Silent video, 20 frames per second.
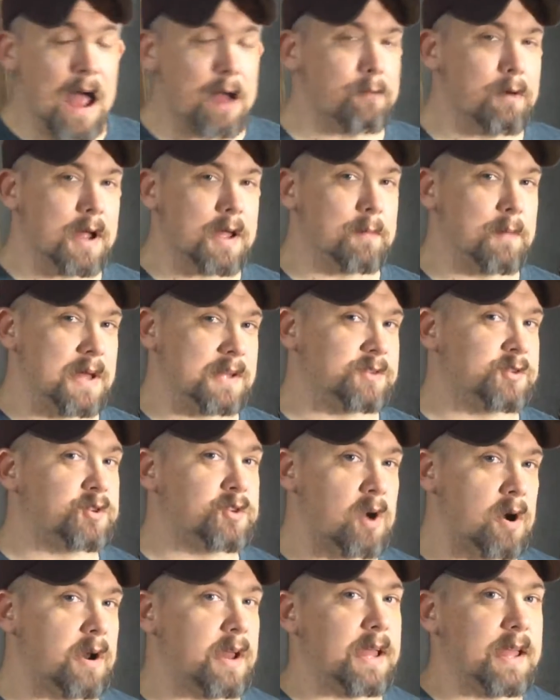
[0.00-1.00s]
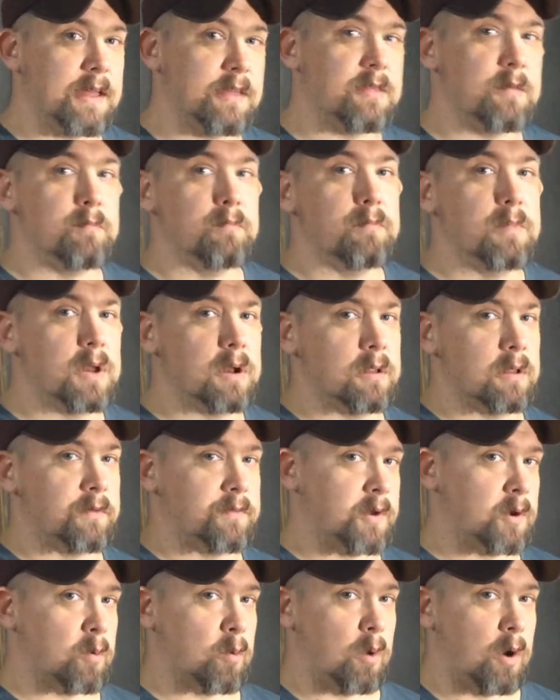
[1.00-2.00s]
I recommend starting in the middle
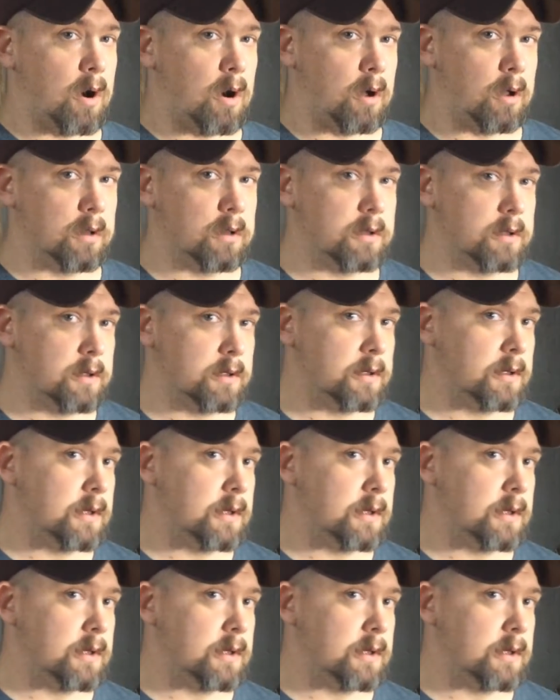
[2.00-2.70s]
of your wall